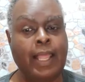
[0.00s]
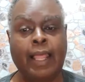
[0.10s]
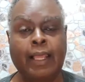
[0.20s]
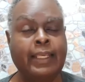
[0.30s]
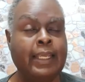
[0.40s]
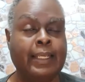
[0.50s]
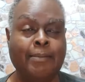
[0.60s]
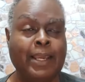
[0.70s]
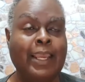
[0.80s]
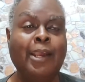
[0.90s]
I take
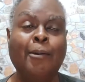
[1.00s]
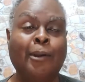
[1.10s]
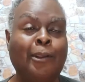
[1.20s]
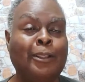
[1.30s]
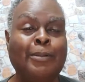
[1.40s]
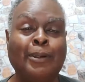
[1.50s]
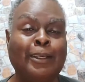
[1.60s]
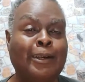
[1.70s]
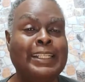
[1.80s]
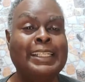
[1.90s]
that back. One of those
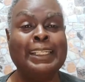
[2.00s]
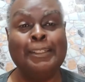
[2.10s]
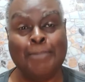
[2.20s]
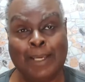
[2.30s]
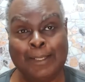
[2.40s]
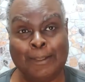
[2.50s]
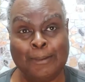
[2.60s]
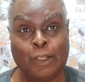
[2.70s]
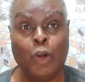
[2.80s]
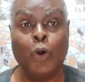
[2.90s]
pills cost 6
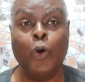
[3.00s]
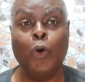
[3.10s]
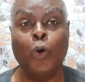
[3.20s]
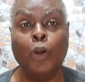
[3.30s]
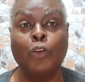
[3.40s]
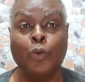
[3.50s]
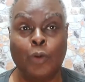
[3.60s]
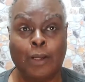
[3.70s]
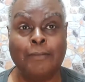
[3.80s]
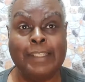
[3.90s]
pesos or
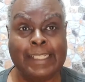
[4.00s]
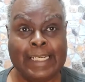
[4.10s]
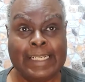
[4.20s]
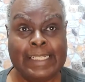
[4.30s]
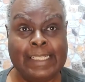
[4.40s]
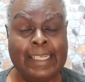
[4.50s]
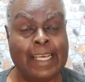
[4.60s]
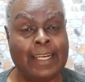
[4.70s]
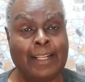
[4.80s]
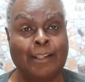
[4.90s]
12 cents,
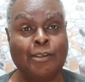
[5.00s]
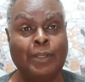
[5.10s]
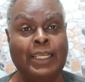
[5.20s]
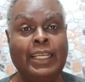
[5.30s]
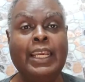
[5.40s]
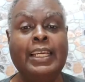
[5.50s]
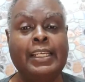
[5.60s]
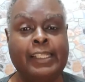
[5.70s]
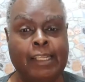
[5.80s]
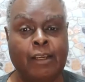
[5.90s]
not $1.20,
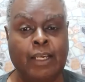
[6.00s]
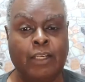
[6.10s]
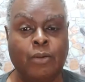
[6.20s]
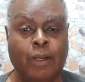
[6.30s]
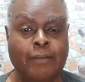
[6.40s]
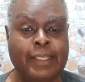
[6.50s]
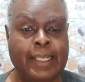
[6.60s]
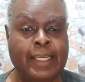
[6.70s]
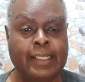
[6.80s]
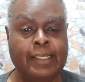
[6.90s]
12
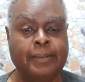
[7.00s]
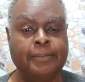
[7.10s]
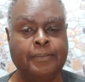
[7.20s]
cents.